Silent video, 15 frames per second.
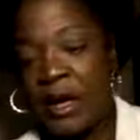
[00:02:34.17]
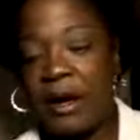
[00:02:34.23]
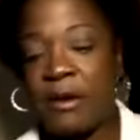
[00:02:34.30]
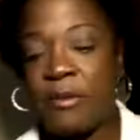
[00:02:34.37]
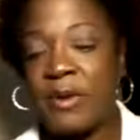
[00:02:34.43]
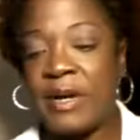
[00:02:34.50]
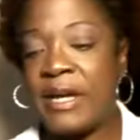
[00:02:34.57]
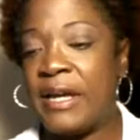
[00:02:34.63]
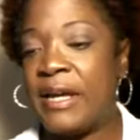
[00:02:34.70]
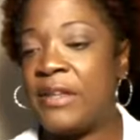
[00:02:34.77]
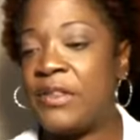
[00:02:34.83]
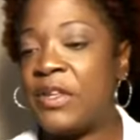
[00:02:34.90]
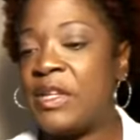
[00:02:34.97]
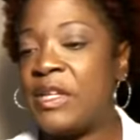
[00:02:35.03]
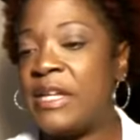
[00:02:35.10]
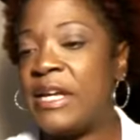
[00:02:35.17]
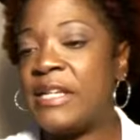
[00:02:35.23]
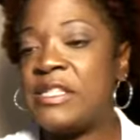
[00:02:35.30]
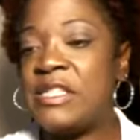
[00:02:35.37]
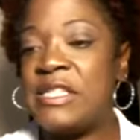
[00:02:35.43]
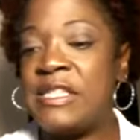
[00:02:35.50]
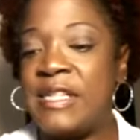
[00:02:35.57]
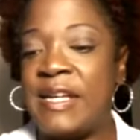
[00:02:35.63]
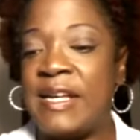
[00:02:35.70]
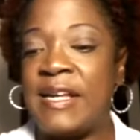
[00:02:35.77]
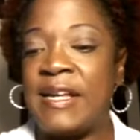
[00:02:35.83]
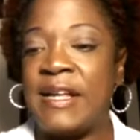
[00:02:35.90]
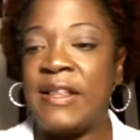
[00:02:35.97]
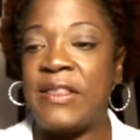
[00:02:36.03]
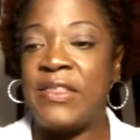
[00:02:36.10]
All right, and the next
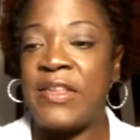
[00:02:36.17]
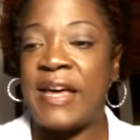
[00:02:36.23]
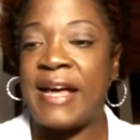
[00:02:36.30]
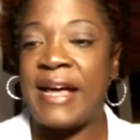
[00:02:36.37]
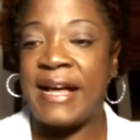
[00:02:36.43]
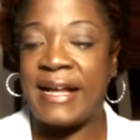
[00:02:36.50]
thing that